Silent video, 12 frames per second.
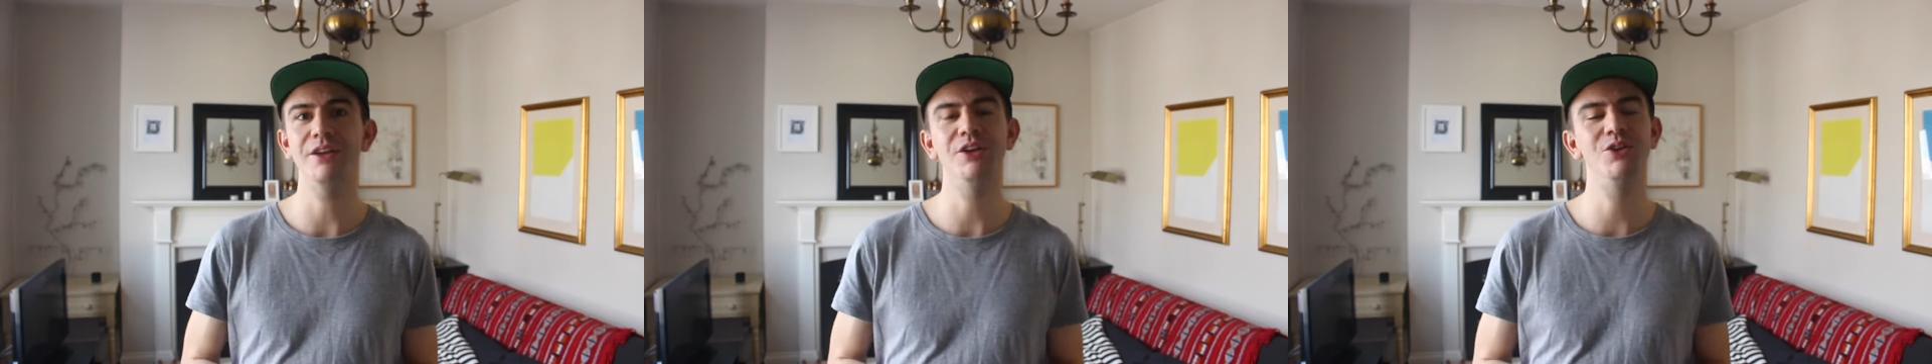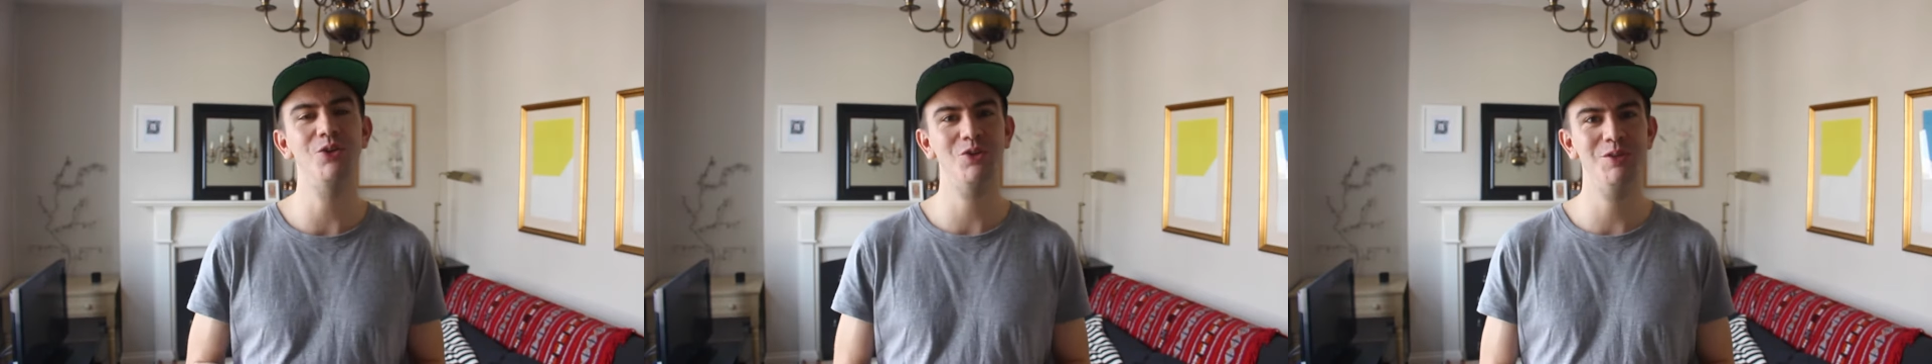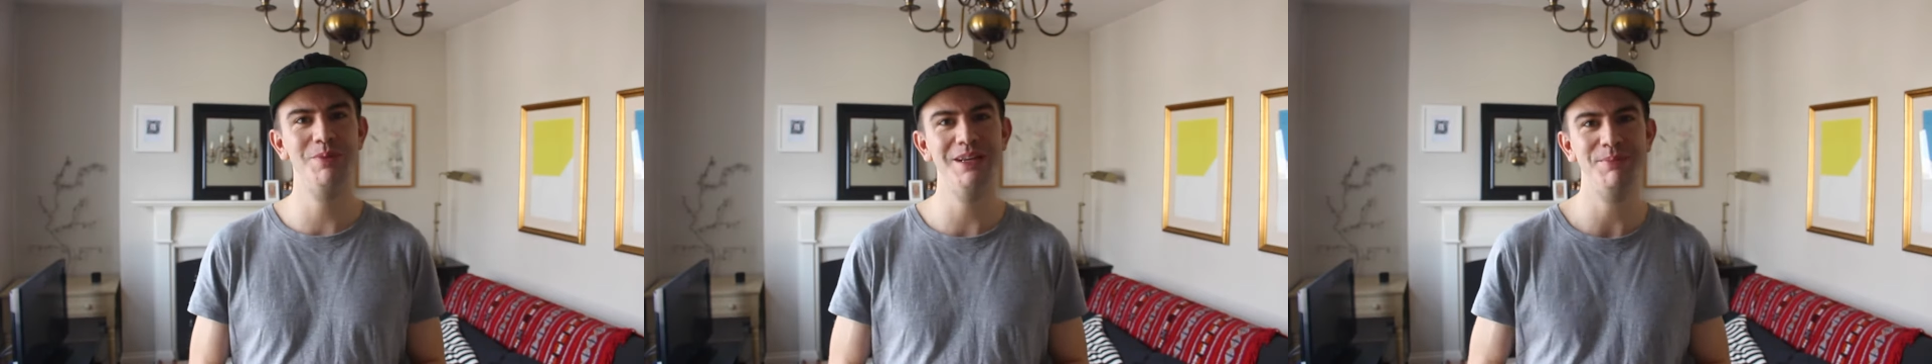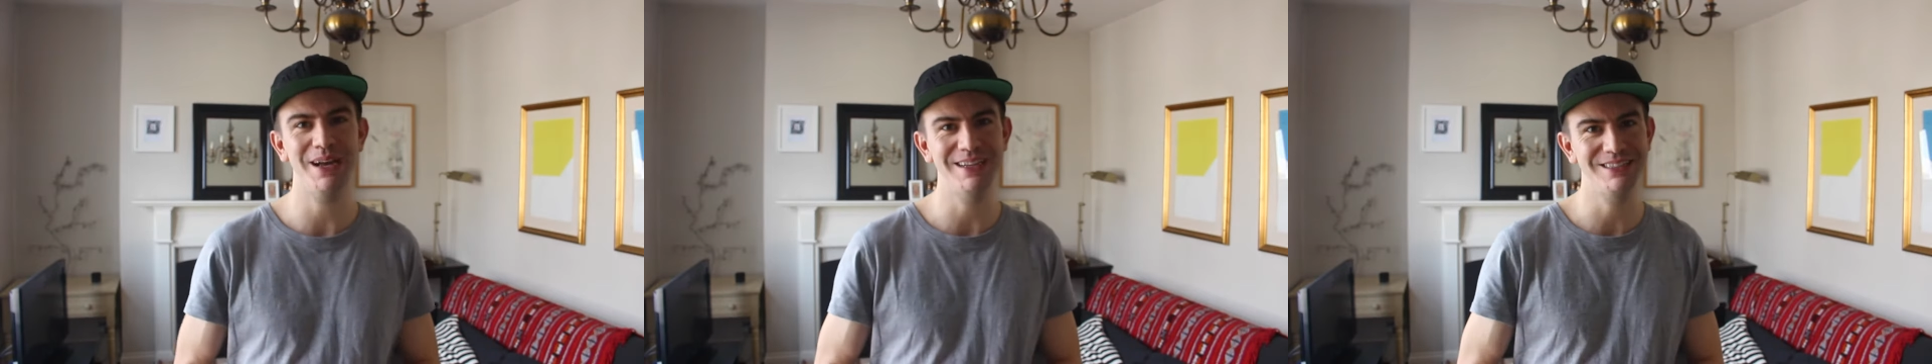you're not going to be
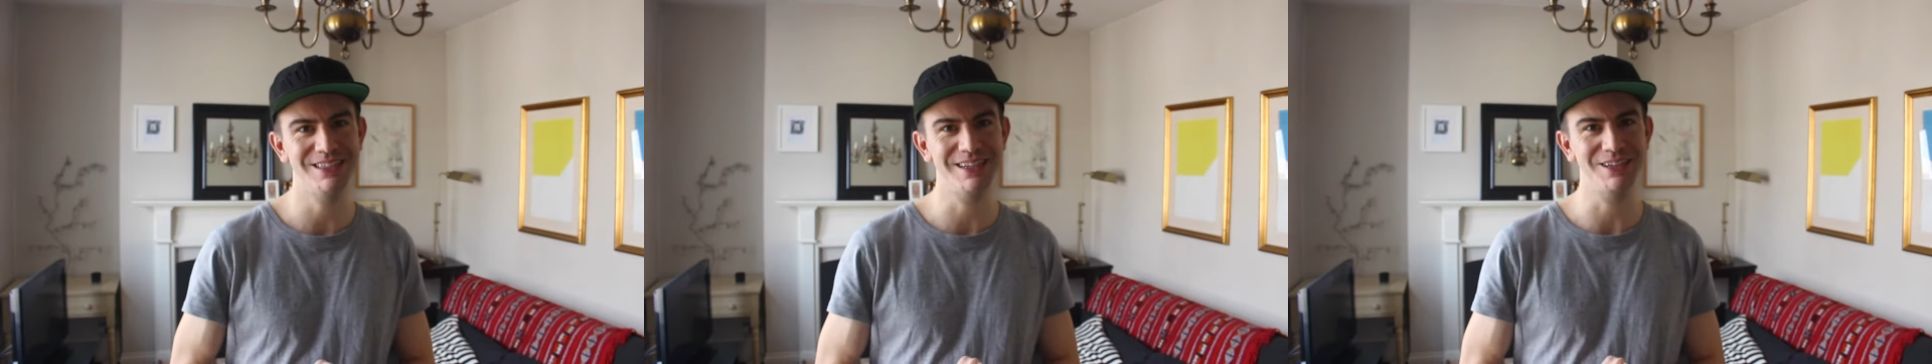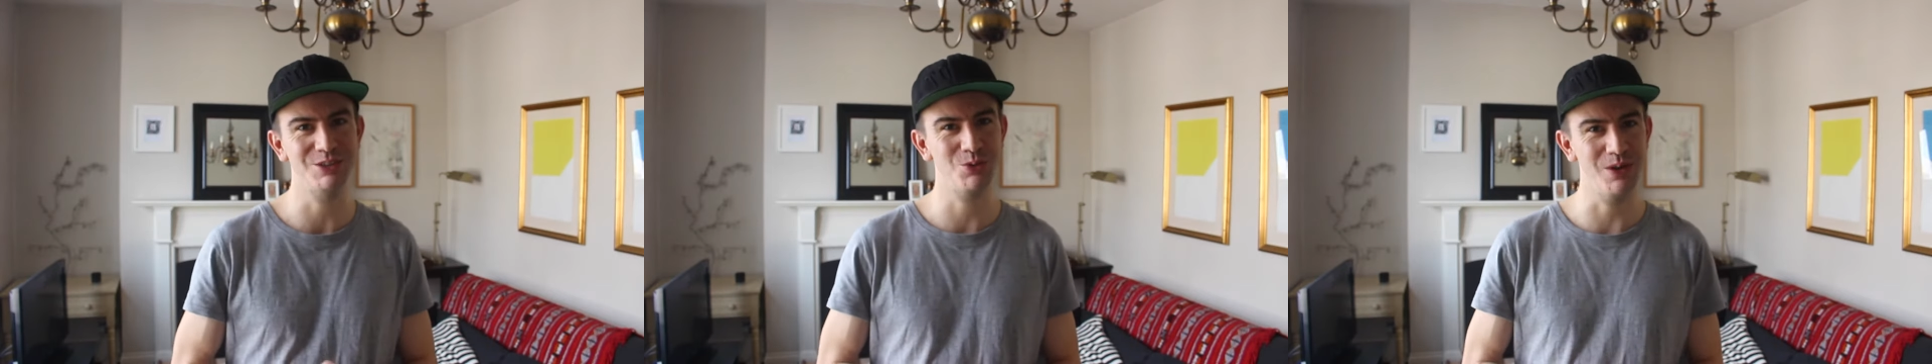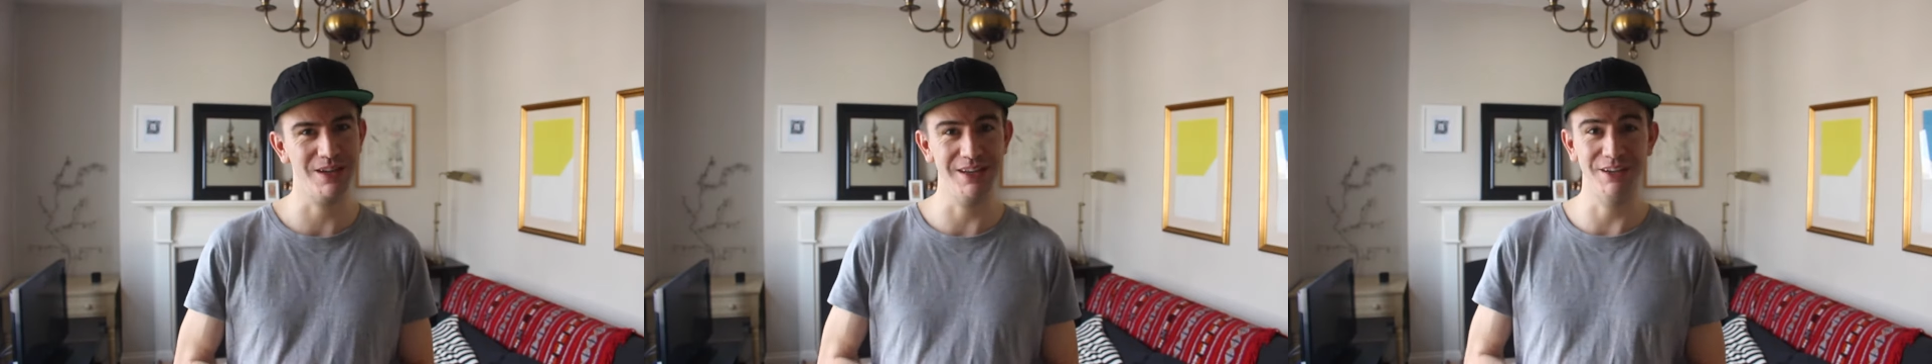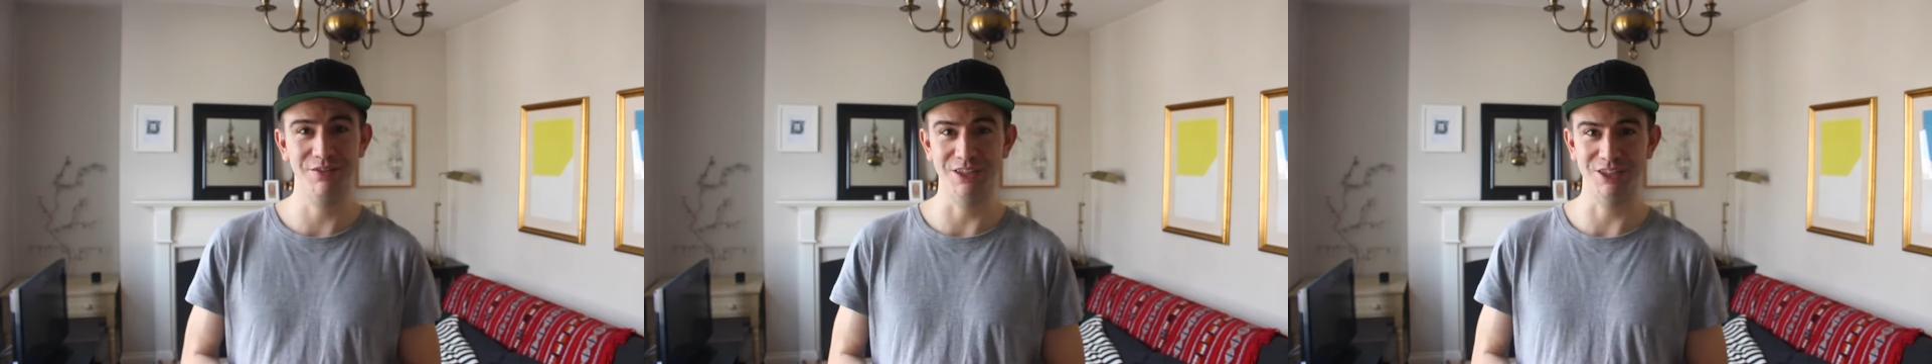painting as quickly
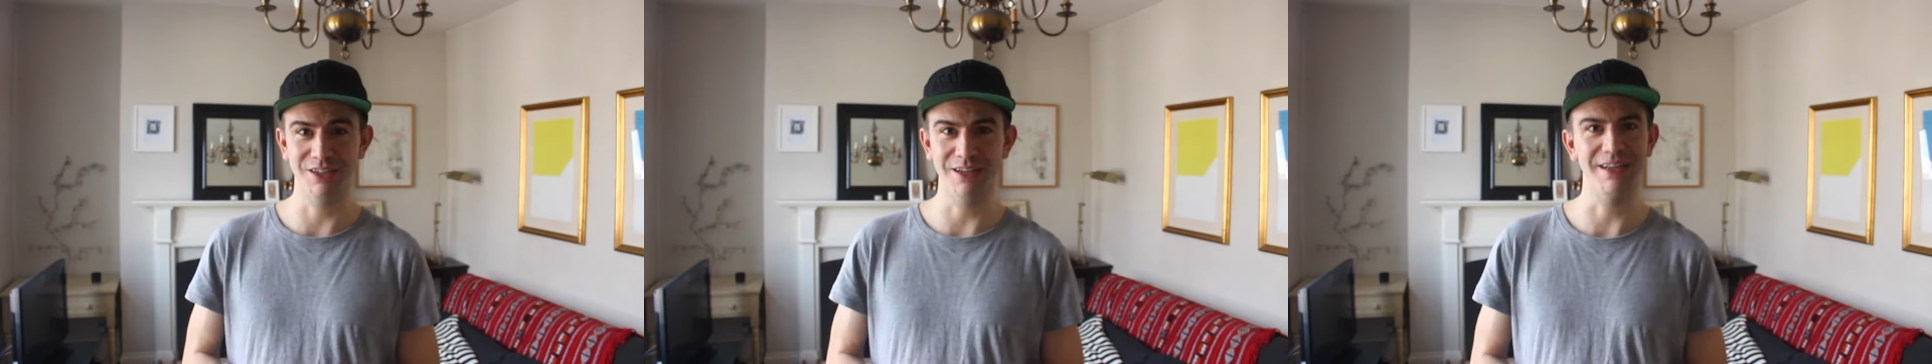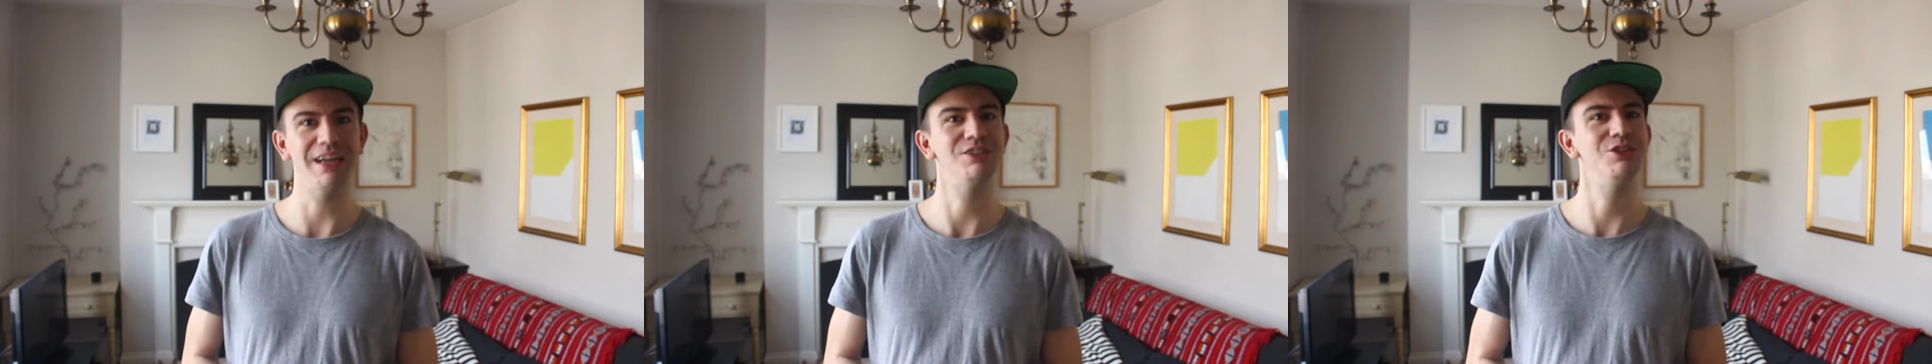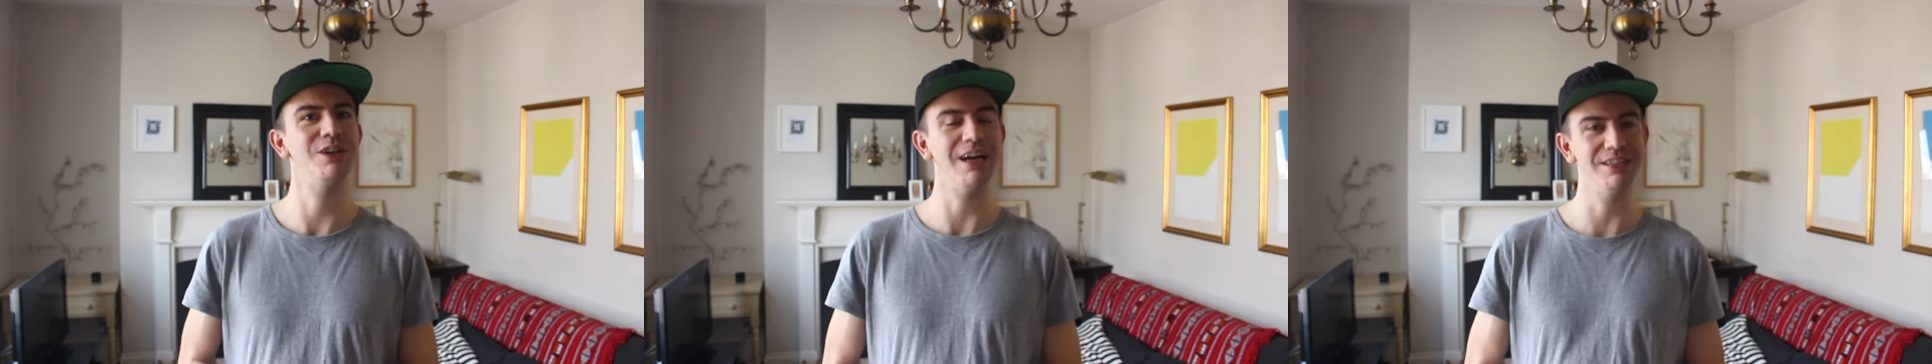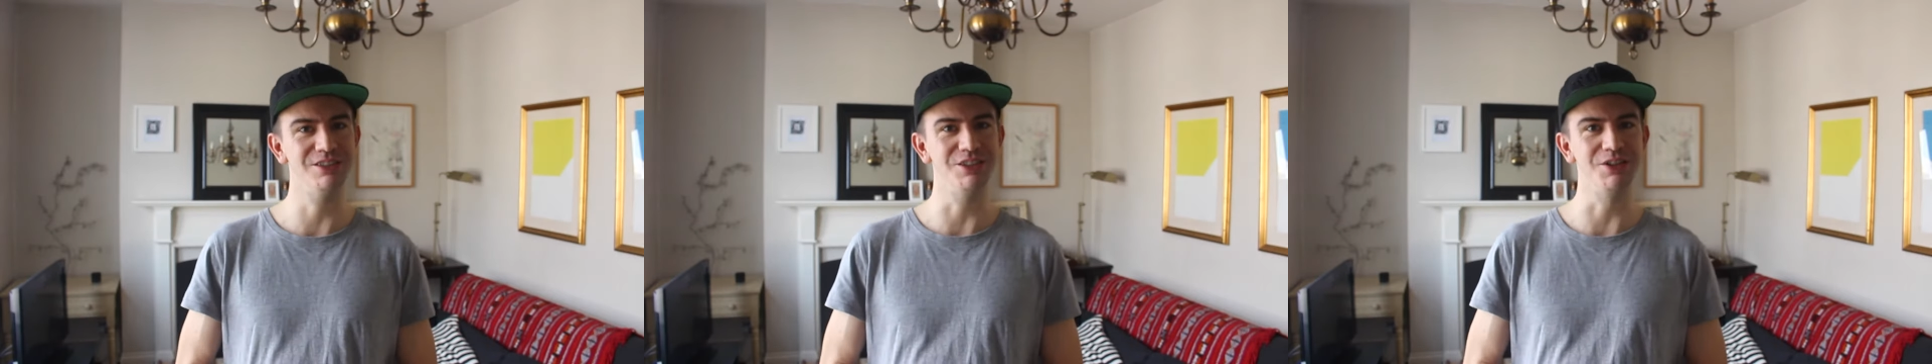and efficiently as you
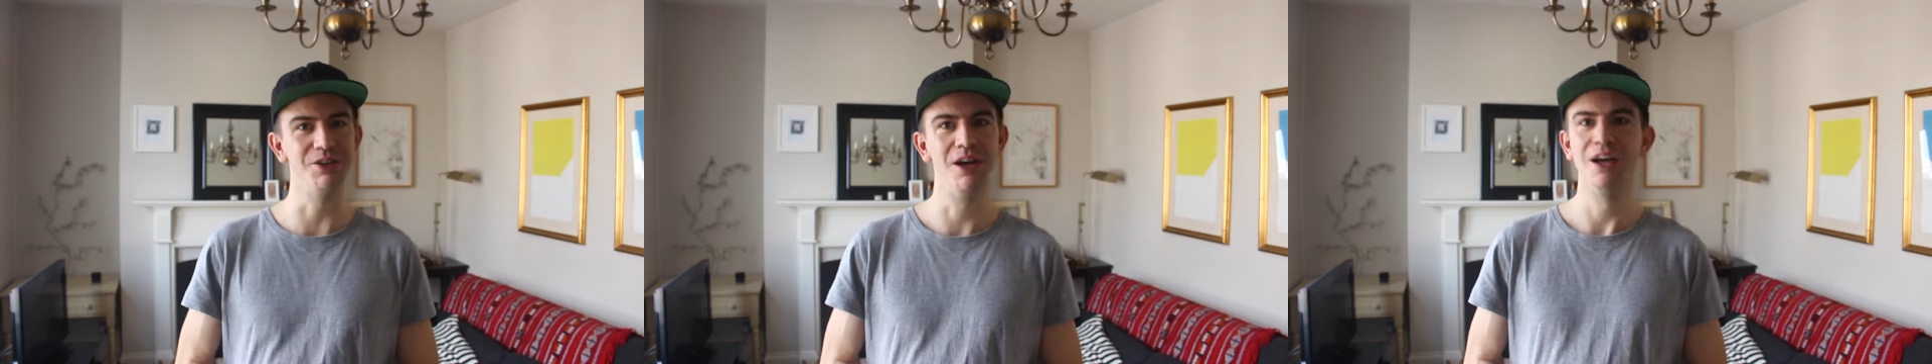can do.